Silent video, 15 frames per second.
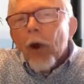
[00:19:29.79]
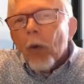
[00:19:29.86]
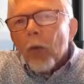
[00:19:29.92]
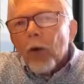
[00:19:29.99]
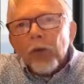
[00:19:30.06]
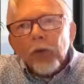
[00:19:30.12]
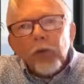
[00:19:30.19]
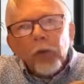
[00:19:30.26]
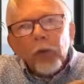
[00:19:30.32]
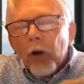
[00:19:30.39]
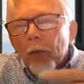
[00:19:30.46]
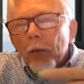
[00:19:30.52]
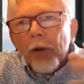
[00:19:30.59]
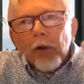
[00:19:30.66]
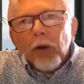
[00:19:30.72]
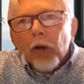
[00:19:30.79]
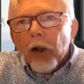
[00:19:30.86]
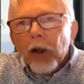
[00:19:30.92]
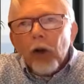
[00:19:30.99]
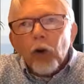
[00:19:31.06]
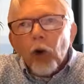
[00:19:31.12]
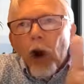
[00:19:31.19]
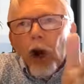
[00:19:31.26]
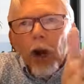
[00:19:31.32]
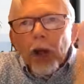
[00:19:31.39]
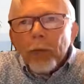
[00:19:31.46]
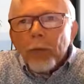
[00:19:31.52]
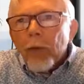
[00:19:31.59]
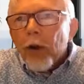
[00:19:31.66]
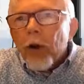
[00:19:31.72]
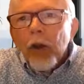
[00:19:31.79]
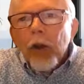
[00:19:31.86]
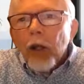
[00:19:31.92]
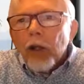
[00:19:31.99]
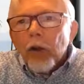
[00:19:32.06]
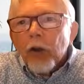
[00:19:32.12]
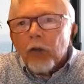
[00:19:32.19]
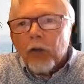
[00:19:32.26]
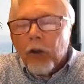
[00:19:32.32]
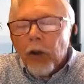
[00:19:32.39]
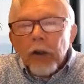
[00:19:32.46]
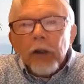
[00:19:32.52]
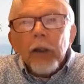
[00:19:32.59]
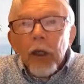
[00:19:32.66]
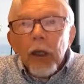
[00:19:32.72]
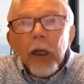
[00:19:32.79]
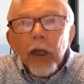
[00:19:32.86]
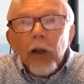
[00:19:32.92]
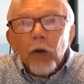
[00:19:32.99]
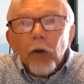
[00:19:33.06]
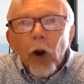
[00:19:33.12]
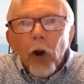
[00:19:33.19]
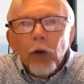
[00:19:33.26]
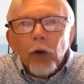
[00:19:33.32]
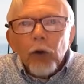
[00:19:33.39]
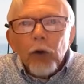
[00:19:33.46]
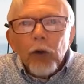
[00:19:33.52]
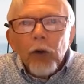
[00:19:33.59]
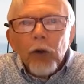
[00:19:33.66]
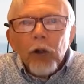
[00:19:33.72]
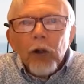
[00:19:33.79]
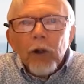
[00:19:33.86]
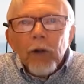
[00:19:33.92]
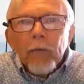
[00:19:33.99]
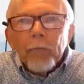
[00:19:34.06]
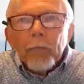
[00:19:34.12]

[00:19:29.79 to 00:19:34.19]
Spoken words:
Where once you've committed a crime, you're suddenly a hero.